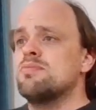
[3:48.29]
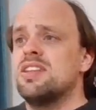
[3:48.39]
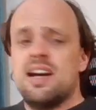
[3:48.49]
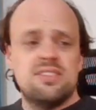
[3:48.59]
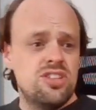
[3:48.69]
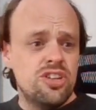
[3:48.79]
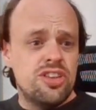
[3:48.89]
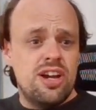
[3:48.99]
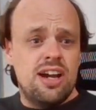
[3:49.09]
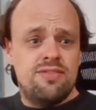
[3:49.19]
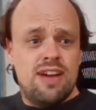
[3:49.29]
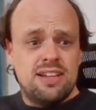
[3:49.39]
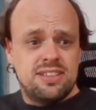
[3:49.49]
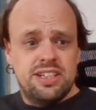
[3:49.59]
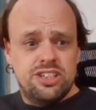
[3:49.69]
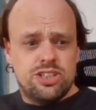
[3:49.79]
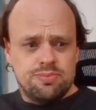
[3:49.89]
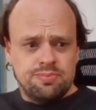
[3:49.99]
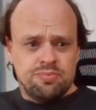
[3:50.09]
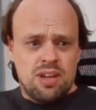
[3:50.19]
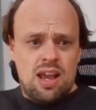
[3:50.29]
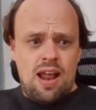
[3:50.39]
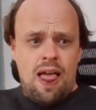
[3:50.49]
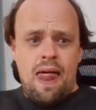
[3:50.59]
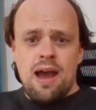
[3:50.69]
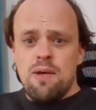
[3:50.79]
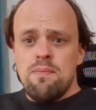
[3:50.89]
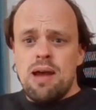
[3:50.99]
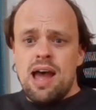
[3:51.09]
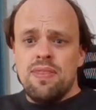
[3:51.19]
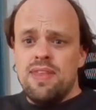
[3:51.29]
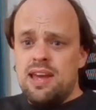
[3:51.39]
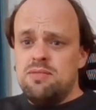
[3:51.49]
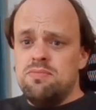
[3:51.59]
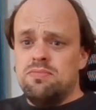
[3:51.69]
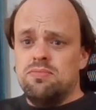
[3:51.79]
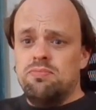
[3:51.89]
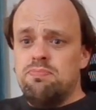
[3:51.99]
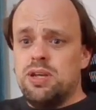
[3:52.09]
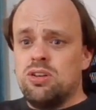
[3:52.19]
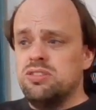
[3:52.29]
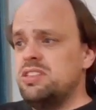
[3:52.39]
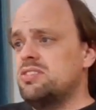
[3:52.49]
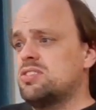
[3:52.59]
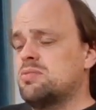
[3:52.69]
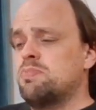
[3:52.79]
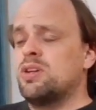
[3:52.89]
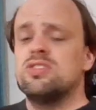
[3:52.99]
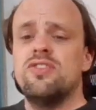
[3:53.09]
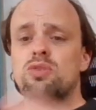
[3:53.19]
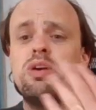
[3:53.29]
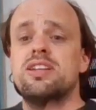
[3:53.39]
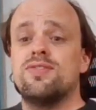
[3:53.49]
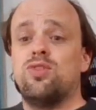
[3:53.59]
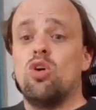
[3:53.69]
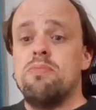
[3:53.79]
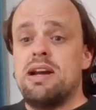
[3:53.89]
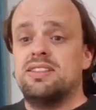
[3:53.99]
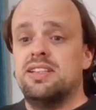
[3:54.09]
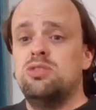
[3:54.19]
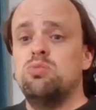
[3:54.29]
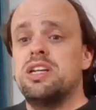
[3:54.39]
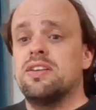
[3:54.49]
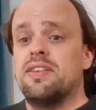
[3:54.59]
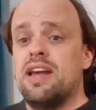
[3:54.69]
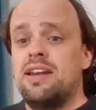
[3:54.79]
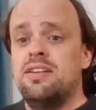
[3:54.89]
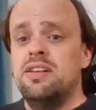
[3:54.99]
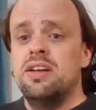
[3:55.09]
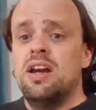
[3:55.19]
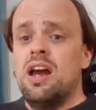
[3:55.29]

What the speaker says: So that's another advantage. And then because of the way it's formatted, we can then